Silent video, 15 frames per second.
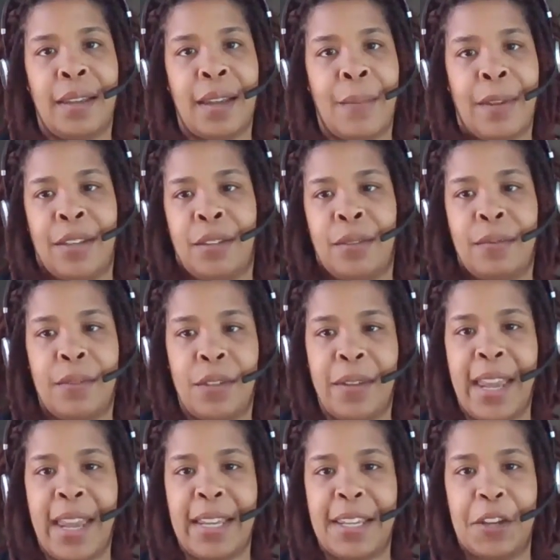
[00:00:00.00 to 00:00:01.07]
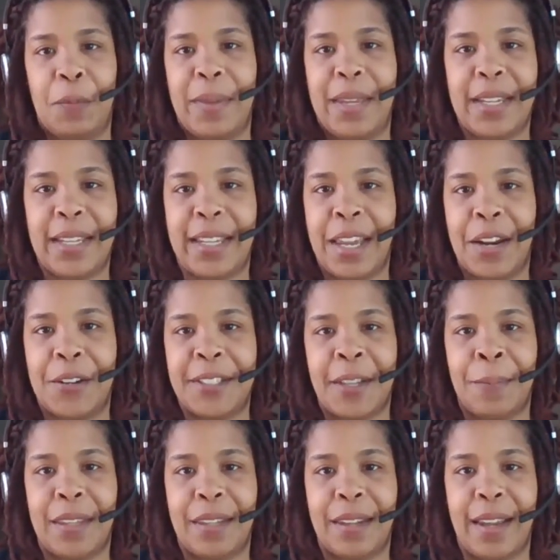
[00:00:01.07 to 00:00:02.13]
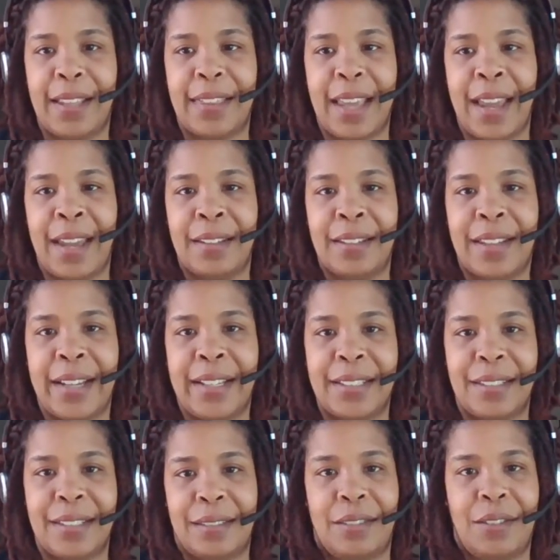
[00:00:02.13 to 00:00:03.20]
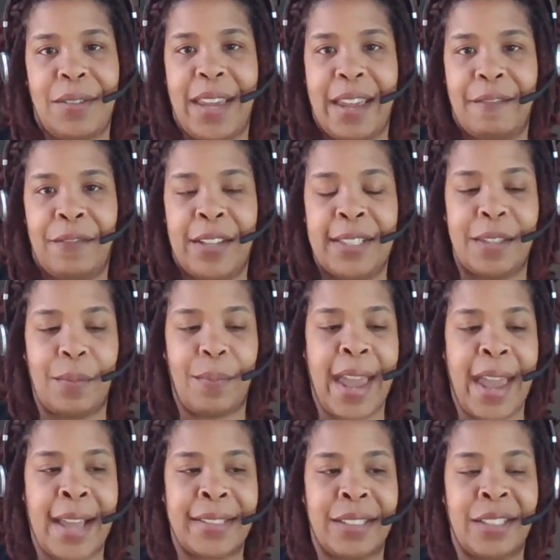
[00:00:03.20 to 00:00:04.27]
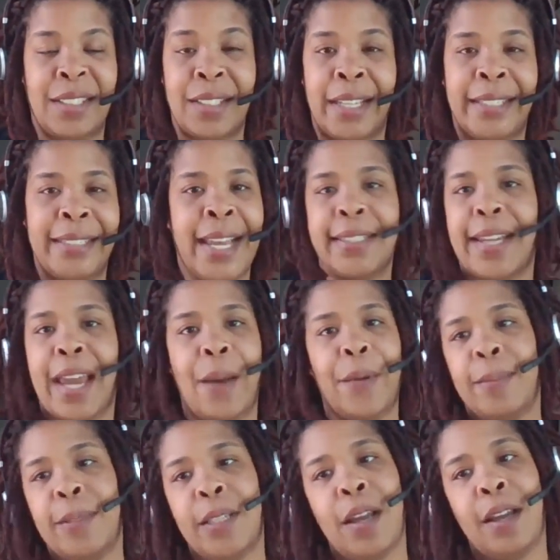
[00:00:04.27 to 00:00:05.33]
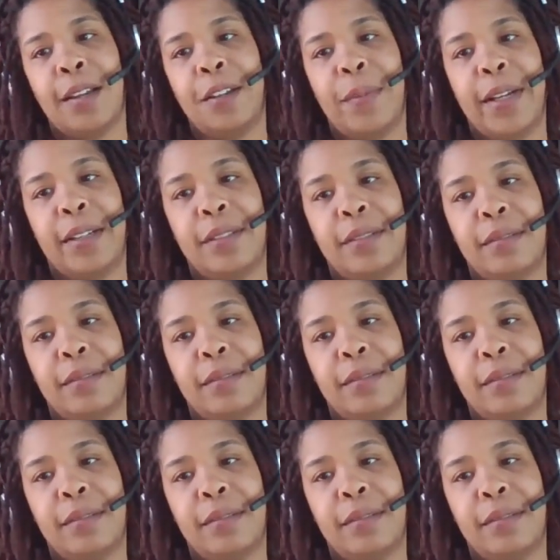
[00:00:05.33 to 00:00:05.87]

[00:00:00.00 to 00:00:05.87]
I mean, you can't kill me again or something like that. Like, you can't fix the past. And she's like, that's not what I'm talking about.